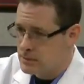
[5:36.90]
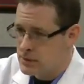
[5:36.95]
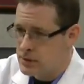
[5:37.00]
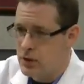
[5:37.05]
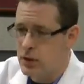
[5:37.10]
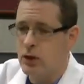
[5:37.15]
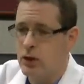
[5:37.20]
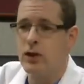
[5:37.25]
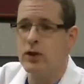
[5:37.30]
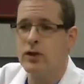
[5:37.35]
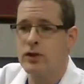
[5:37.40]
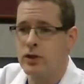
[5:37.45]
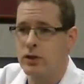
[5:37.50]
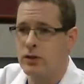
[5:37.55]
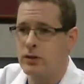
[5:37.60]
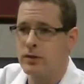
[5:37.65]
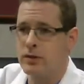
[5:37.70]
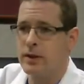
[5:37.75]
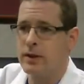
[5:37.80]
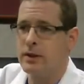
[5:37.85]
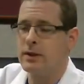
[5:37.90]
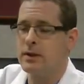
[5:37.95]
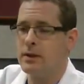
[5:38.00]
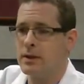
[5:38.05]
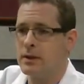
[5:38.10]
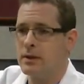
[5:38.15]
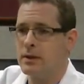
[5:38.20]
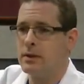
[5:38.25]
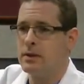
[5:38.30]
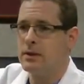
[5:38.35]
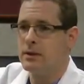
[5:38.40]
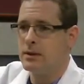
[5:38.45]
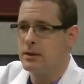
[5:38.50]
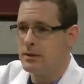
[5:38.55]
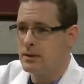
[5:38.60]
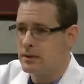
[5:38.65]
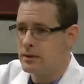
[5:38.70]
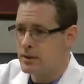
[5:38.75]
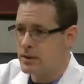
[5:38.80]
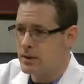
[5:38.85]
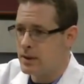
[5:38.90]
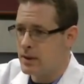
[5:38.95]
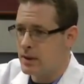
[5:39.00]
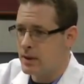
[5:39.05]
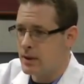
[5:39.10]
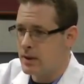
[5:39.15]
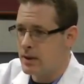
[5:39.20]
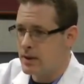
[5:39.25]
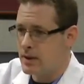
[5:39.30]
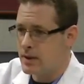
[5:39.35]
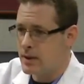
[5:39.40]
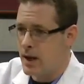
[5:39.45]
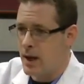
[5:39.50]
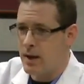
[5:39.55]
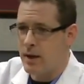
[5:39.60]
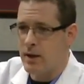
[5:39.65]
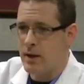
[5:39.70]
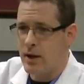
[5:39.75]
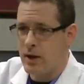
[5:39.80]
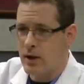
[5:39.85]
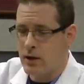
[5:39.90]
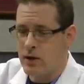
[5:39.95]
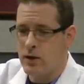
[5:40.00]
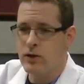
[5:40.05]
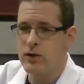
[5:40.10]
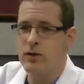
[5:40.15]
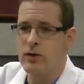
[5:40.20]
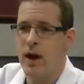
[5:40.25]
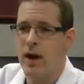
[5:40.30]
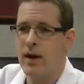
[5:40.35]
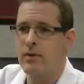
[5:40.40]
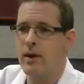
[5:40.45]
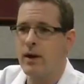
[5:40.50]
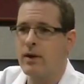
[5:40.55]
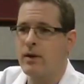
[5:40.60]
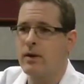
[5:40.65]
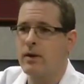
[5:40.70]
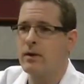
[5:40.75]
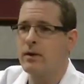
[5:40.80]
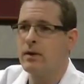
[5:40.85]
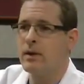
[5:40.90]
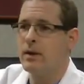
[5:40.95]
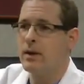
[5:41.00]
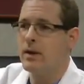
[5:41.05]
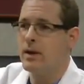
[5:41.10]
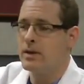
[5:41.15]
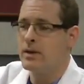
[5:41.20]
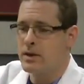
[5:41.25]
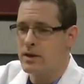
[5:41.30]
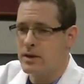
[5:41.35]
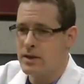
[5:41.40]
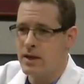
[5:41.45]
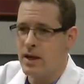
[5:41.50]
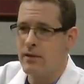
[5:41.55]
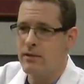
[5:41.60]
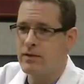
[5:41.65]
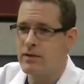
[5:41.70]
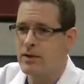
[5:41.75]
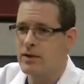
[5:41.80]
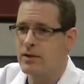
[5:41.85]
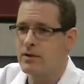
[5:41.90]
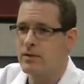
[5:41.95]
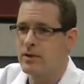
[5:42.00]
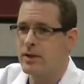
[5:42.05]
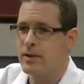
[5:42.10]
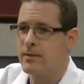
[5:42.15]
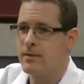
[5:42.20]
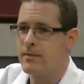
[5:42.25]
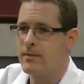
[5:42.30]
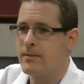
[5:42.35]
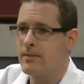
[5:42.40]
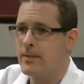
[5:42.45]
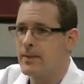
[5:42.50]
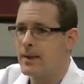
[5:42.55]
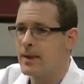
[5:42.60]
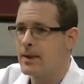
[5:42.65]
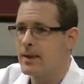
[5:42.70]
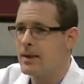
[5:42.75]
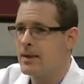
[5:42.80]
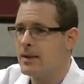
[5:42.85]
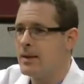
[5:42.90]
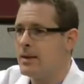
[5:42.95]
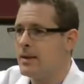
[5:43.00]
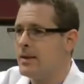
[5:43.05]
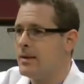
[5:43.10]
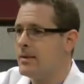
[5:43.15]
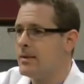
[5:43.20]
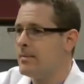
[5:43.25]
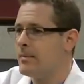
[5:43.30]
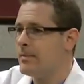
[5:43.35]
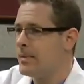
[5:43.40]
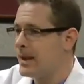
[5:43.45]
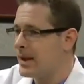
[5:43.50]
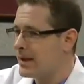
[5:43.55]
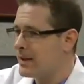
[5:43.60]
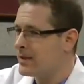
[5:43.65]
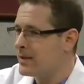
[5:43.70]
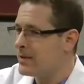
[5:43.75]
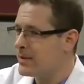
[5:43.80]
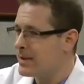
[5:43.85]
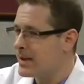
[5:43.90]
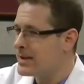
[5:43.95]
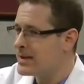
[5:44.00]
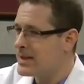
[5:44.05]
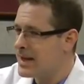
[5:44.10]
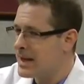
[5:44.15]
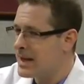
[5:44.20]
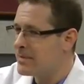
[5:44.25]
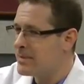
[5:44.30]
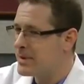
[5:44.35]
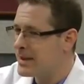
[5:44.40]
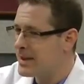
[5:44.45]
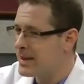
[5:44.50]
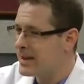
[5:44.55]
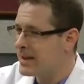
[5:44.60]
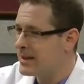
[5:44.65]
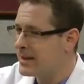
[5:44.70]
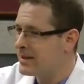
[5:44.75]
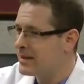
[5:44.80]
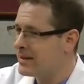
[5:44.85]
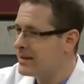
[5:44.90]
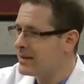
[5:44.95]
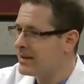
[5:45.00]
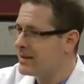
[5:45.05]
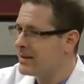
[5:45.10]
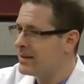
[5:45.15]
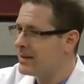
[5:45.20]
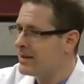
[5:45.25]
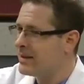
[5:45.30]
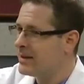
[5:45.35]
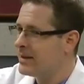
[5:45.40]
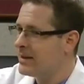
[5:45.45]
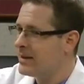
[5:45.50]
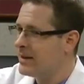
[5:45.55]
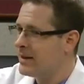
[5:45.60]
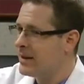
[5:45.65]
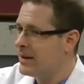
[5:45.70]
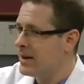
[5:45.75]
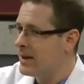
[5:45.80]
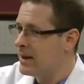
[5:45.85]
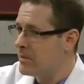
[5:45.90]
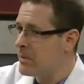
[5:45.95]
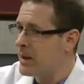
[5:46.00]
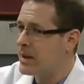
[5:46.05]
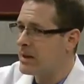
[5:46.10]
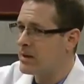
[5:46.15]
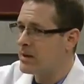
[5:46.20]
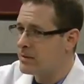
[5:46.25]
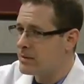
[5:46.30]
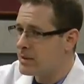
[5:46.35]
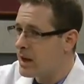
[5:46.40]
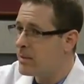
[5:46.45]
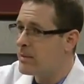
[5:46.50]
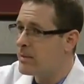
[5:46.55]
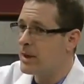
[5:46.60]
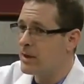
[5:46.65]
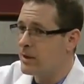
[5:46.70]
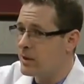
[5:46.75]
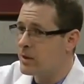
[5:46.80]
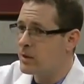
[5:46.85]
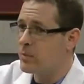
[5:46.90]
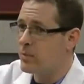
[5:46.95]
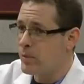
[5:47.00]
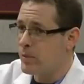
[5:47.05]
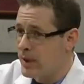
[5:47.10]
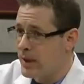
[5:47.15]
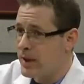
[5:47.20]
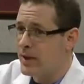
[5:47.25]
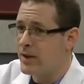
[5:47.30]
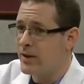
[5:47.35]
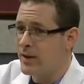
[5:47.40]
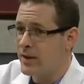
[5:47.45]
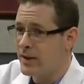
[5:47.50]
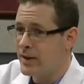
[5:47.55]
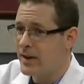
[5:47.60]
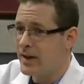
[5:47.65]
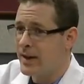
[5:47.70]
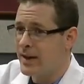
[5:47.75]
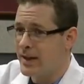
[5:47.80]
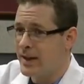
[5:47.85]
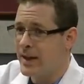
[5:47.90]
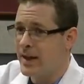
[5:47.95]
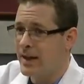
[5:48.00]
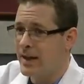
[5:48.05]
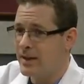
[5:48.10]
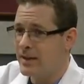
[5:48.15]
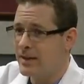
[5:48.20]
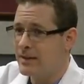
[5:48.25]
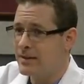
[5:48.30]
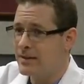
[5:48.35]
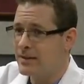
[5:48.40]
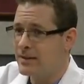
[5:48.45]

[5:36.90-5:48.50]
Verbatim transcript: It's a good surgery. it's, it's got a, a good track record. It's a safe surgery. But I can do that same thing and make your tummy look prettier in the end.